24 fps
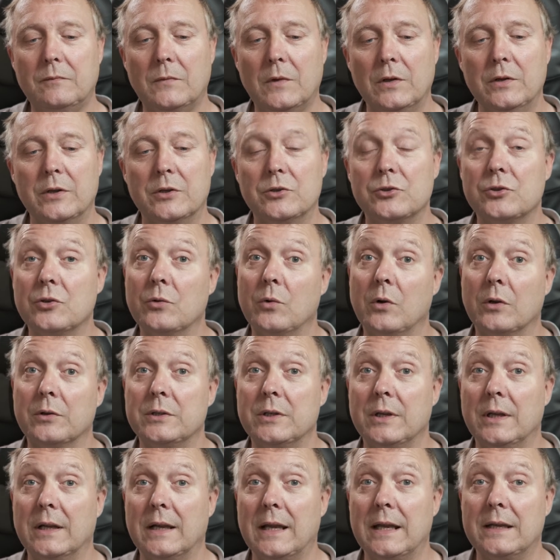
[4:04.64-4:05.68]
that you screw
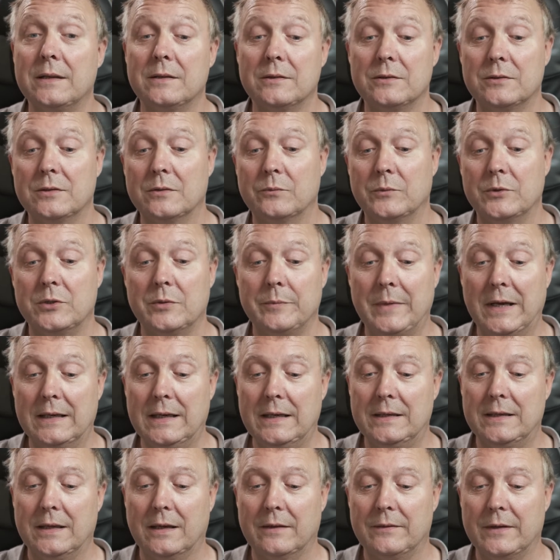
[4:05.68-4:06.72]
onto your lens, which are
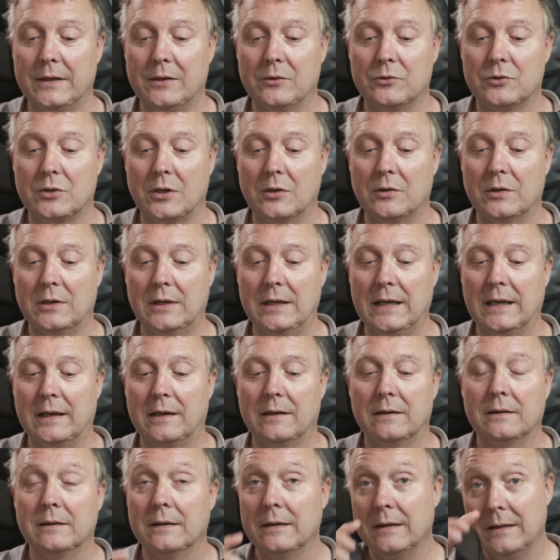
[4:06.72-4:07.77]
magnetic, and then just go
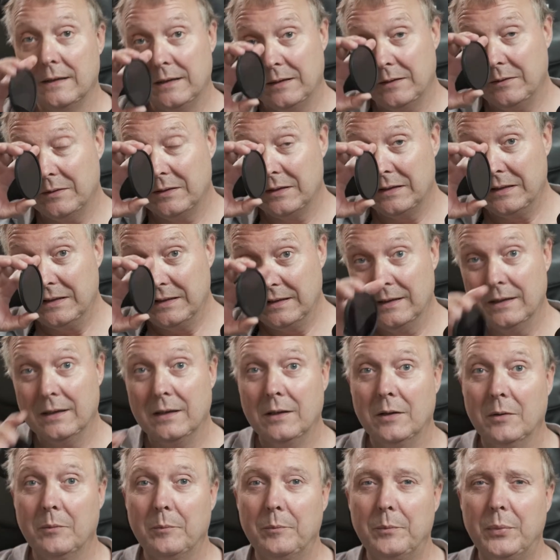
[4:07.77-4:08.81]
click.
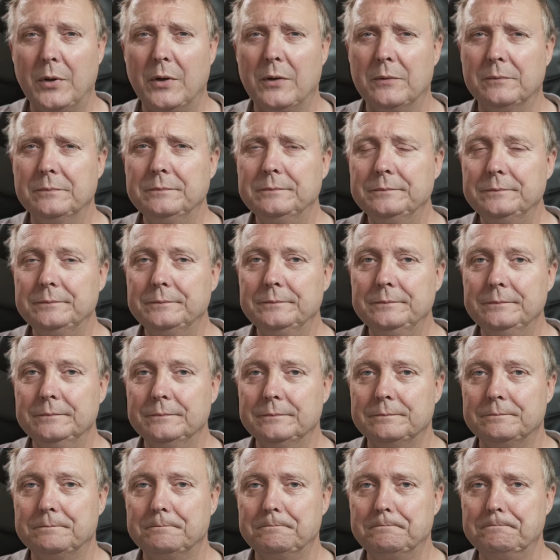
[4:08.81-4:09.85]
But
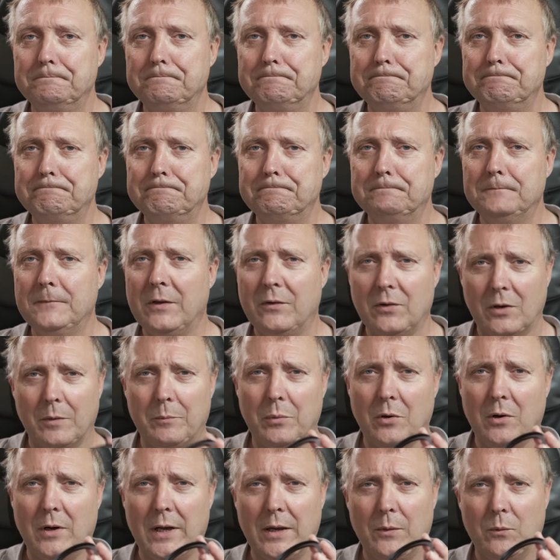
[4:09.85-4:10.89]
you've got to
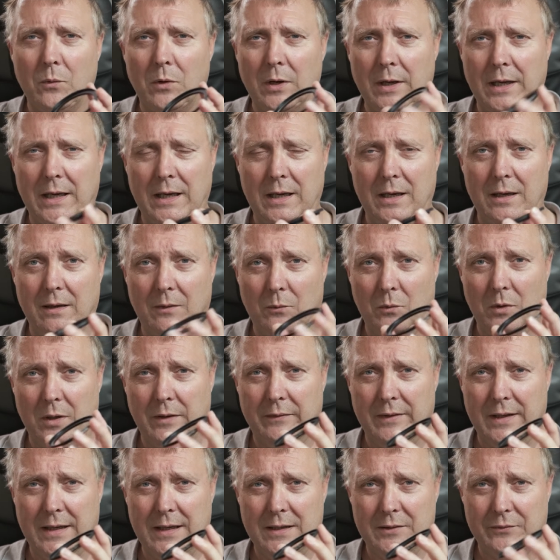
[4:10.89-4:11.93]
buy one
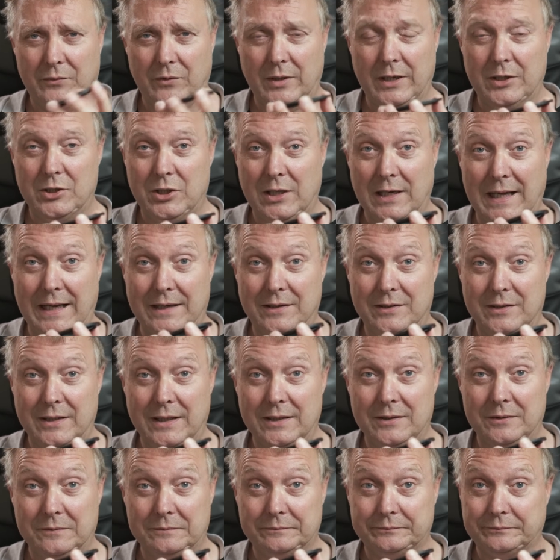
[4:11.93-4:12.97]
of these for each of your
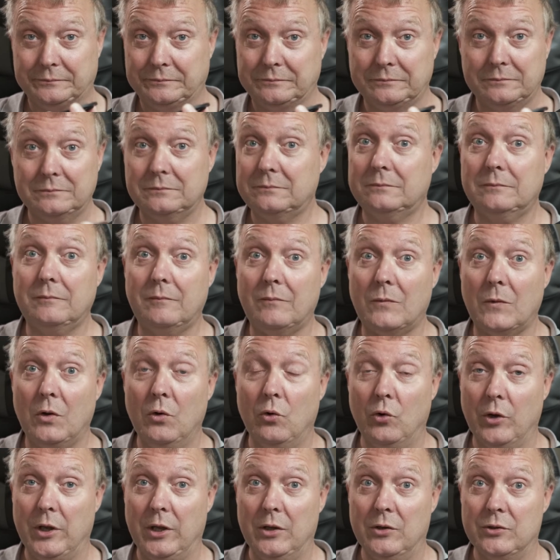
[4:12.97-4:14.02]
lenses,
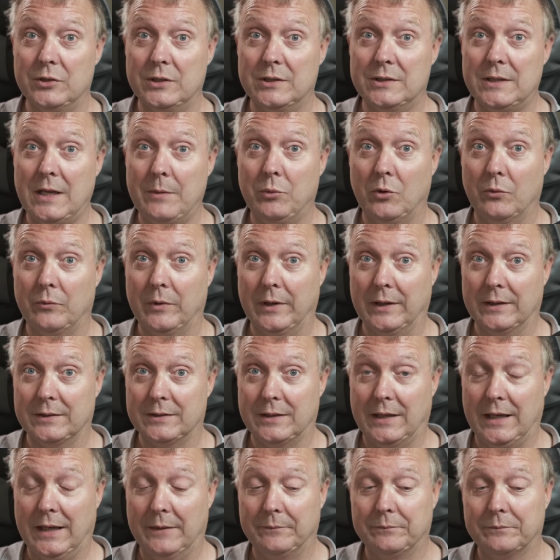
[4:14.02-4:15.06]
or you're using Stepup Rings
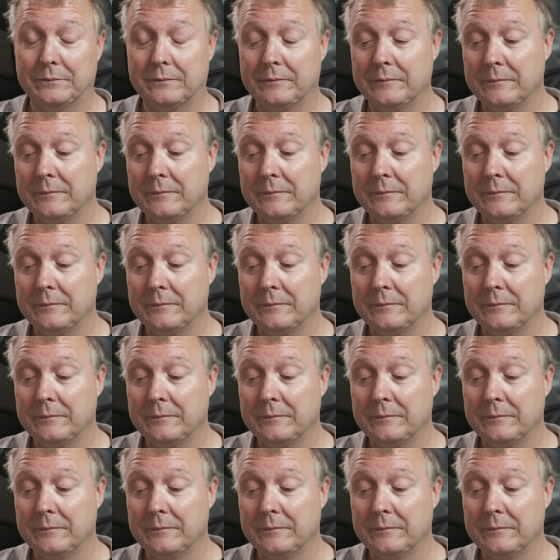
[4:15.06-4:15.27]
again.